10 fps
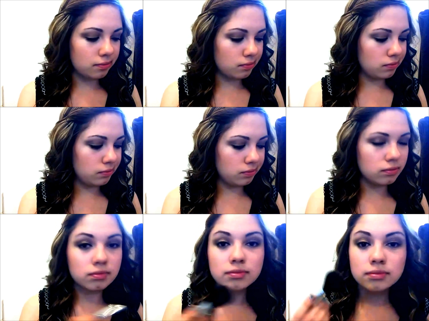
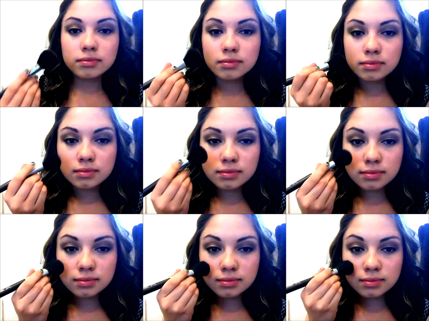
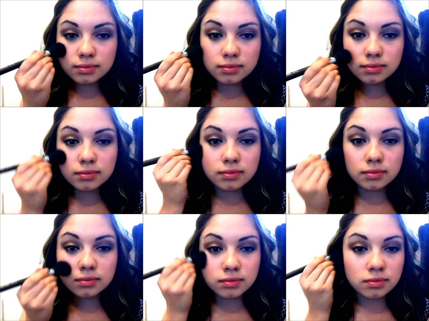
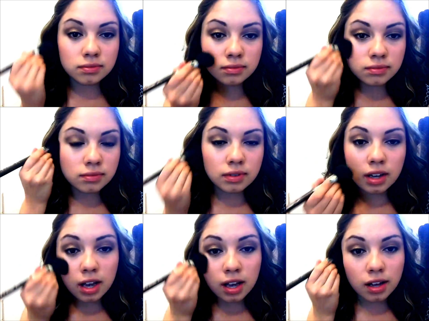
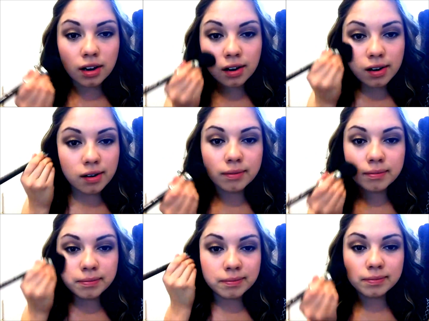
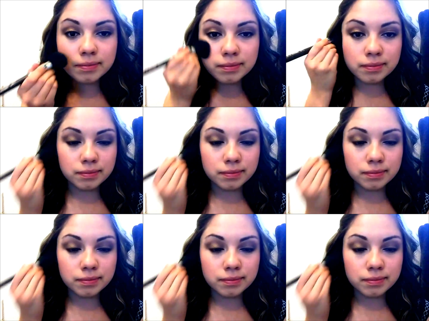(no one is talking)